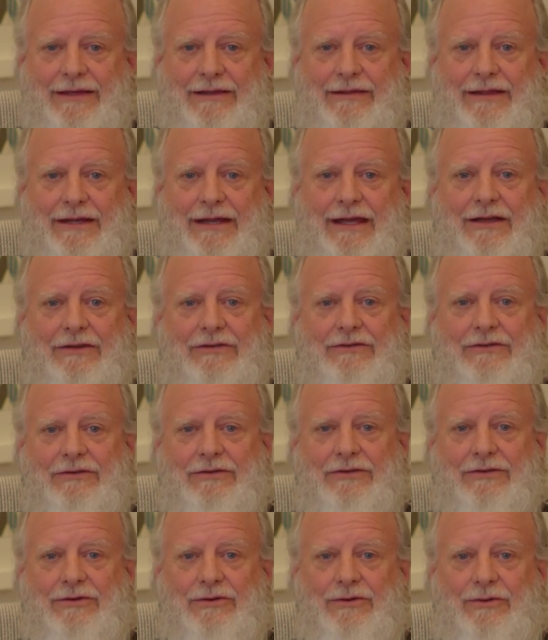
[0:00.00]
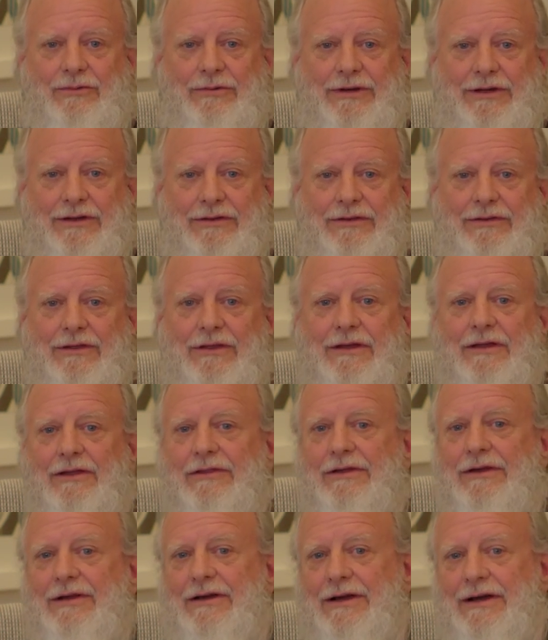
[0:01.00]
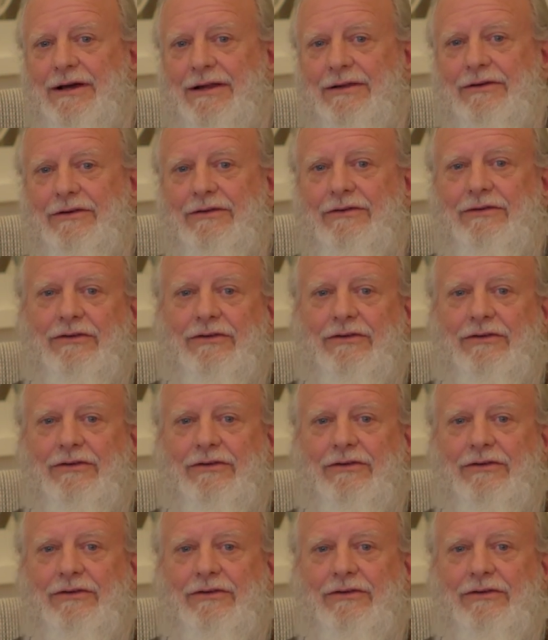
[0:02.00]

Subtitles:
that has to do with the colors,